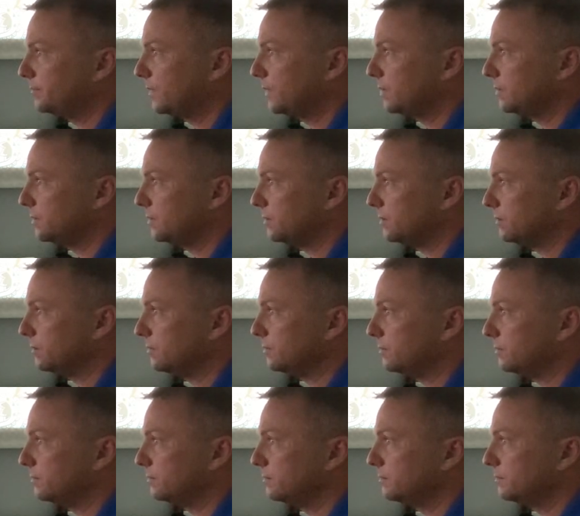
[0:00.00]
So
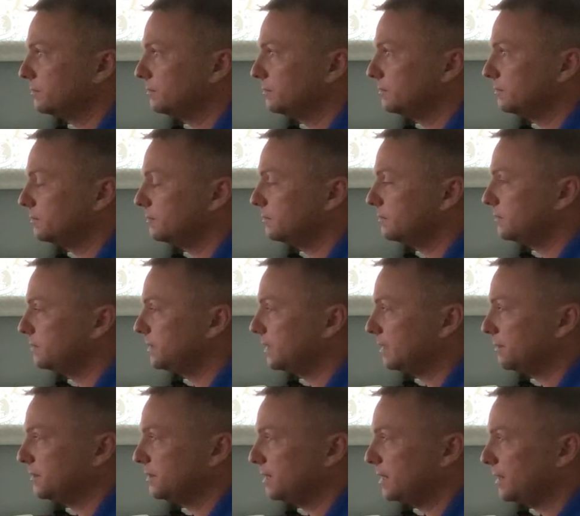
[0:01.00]

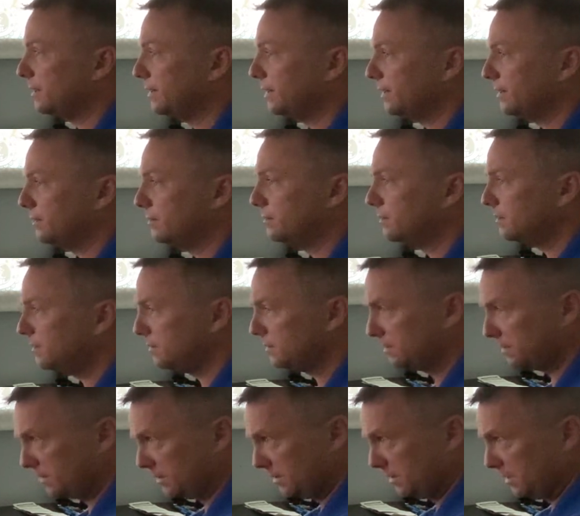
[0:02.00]
same scenario.
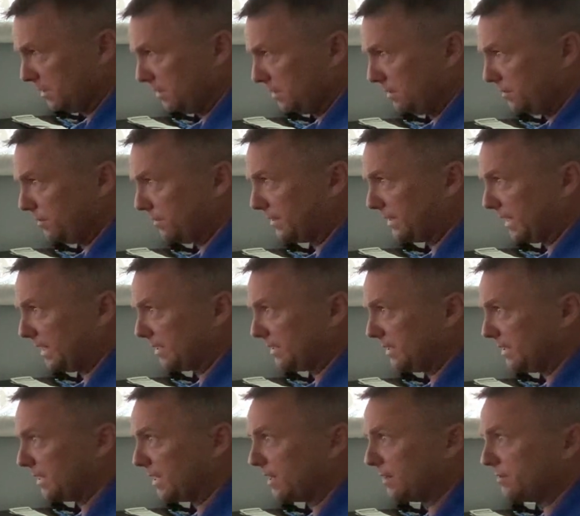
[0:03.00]
We'll taxi
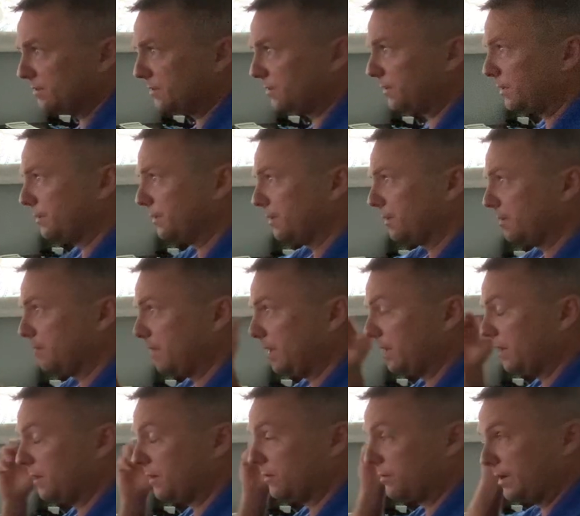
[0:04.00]
down to where we're going to
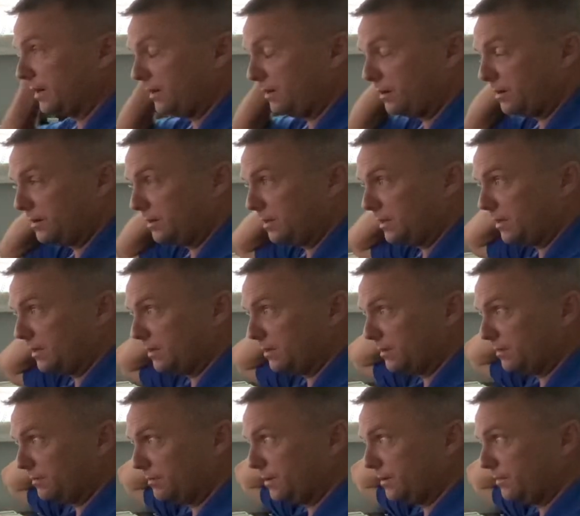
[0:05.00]
make our right onto the
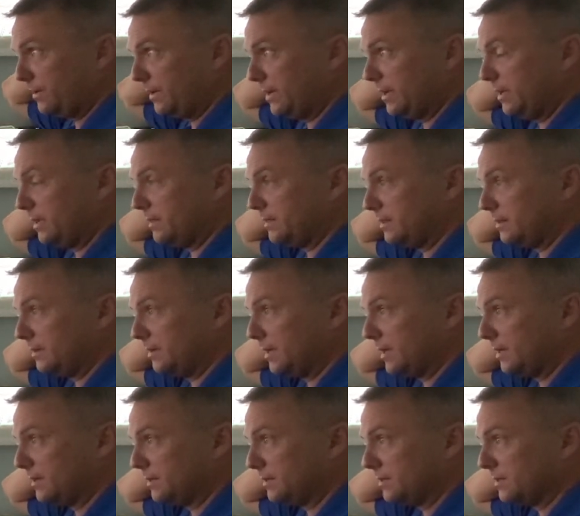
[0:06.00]
runway. In this
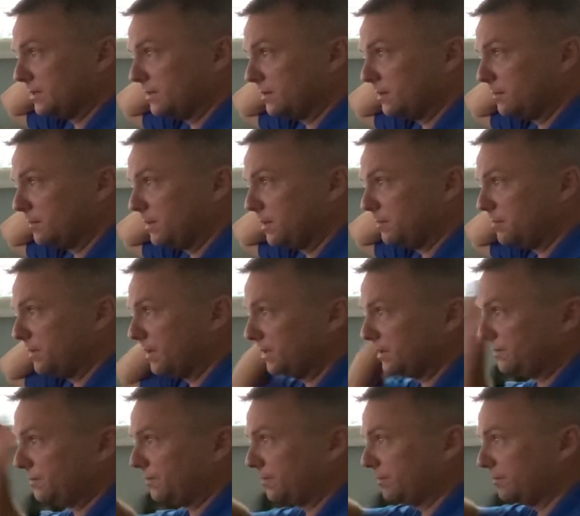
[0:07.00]
case, it's just going to be the base
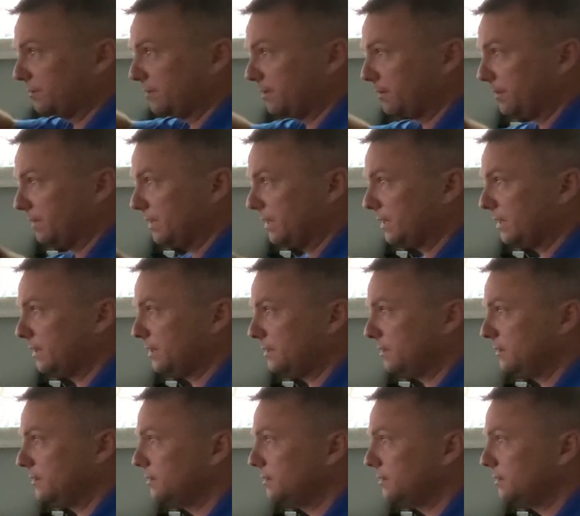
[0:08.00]
for runway 9.